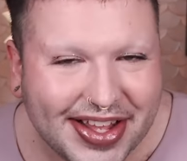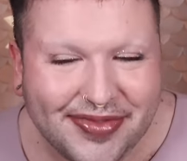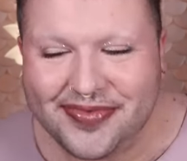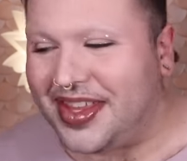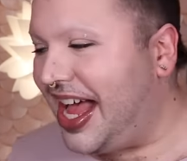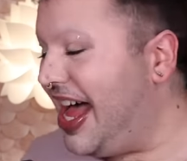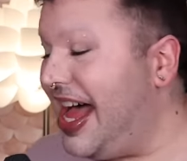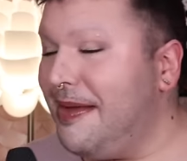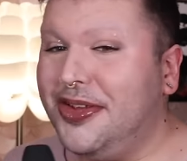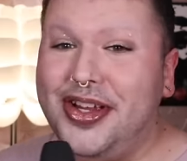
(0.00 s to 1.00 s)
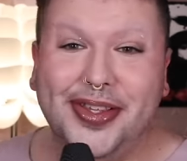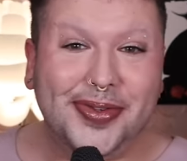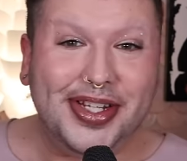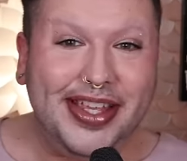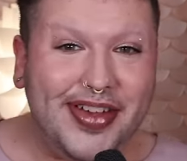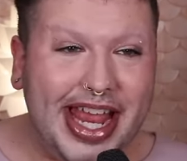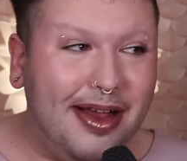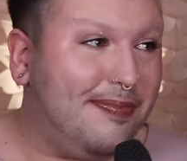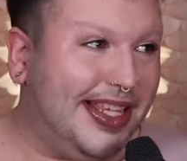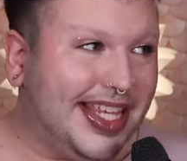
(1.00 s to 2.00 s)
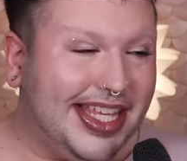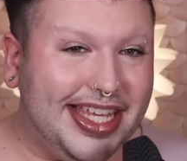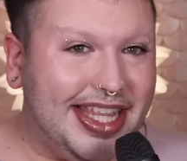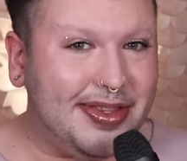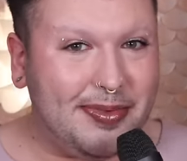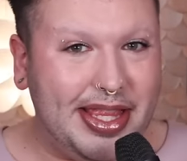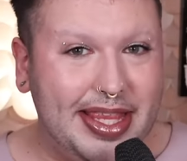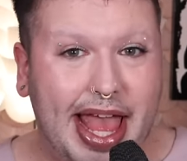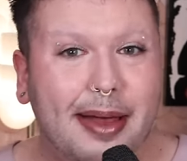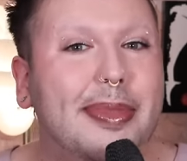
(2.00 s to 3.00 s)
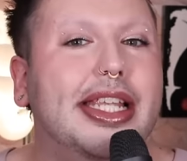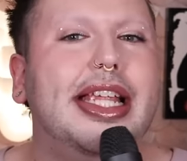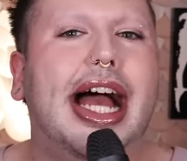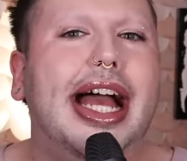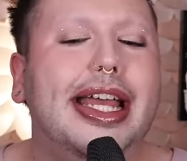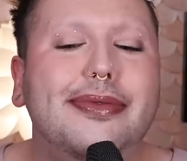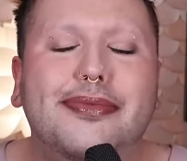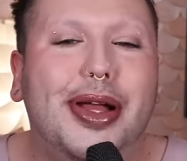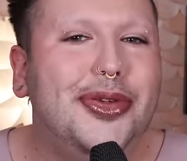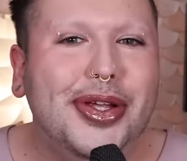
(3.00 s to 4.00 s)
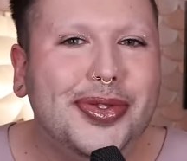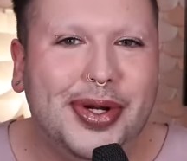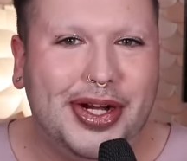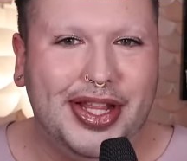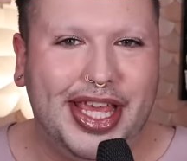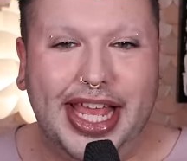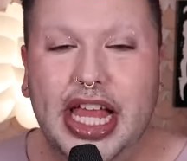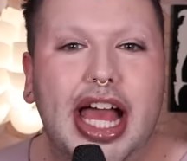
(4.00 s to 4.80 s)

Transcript: know, I'm a drugstore diva now. Basically, that's what's happened. I'm a drugstore girly.